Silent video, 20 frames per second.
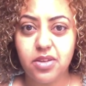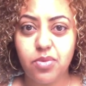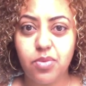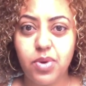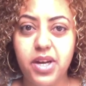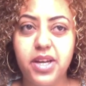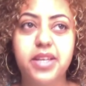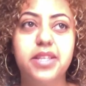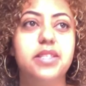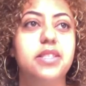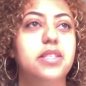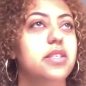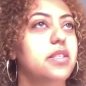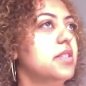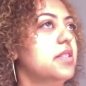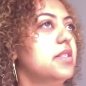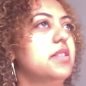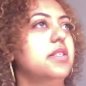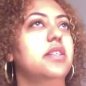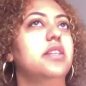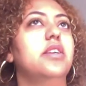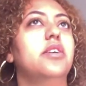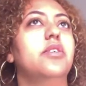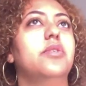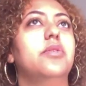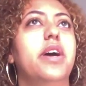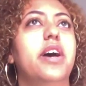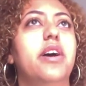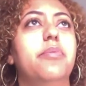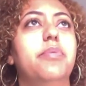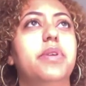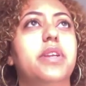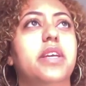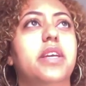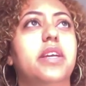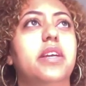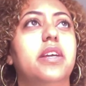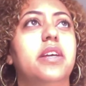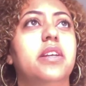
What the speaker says: Why is this, happening?